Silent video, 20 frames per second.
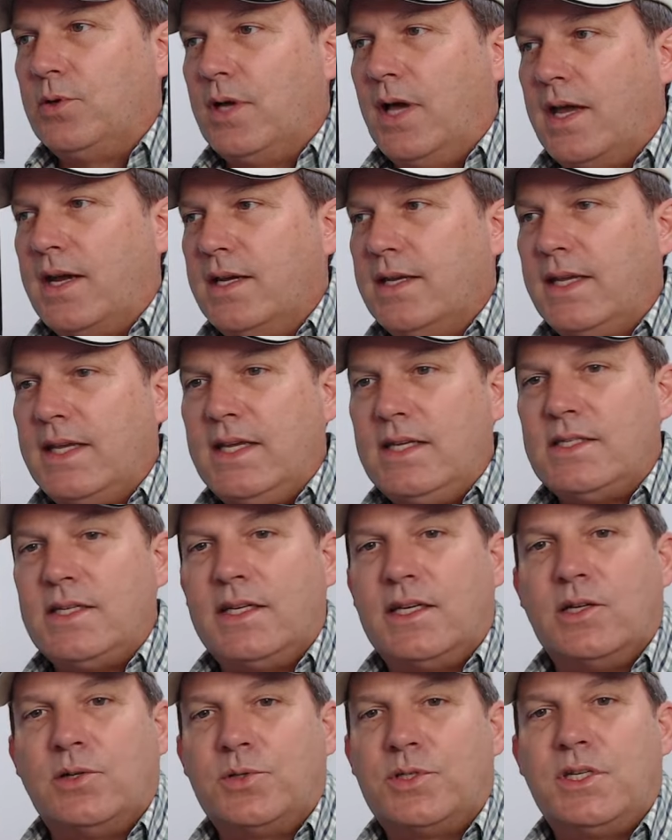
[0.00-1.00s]
got an
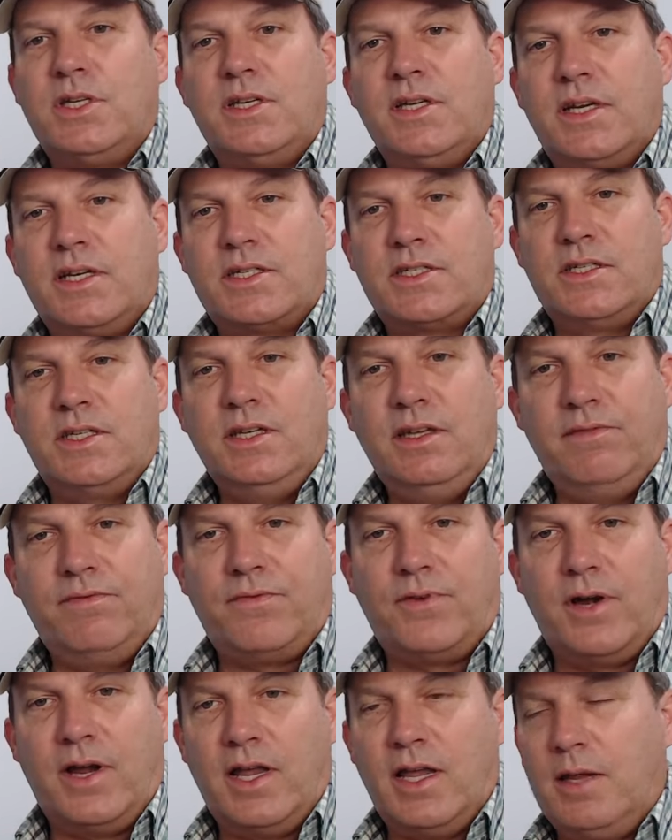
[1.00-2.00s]
EZGO TXT
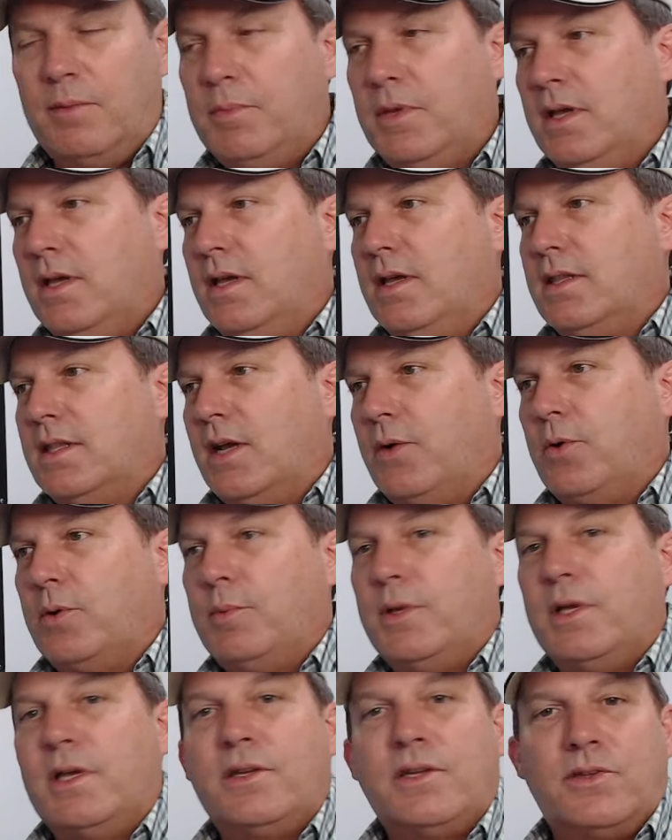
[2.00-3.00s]
frame, that
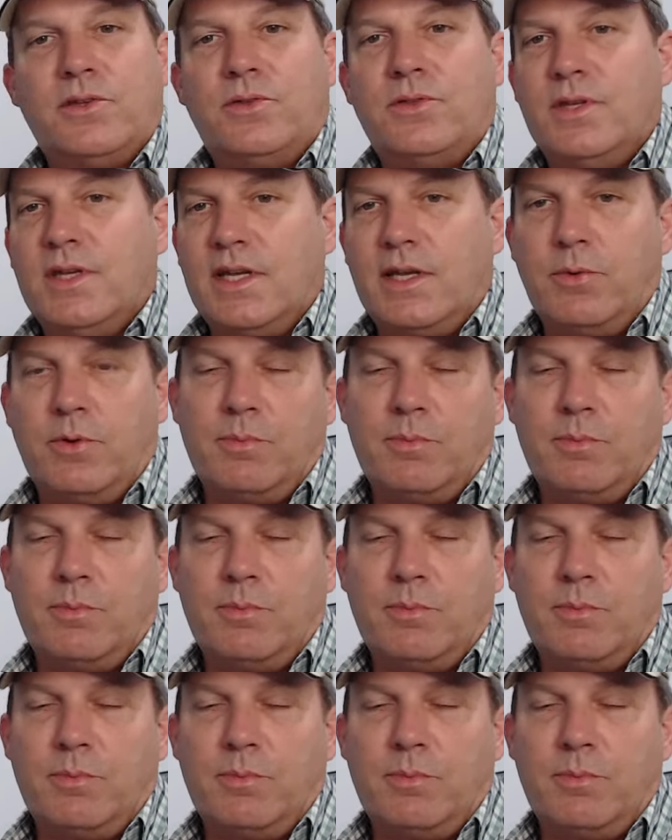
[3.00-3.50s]
would be another thing.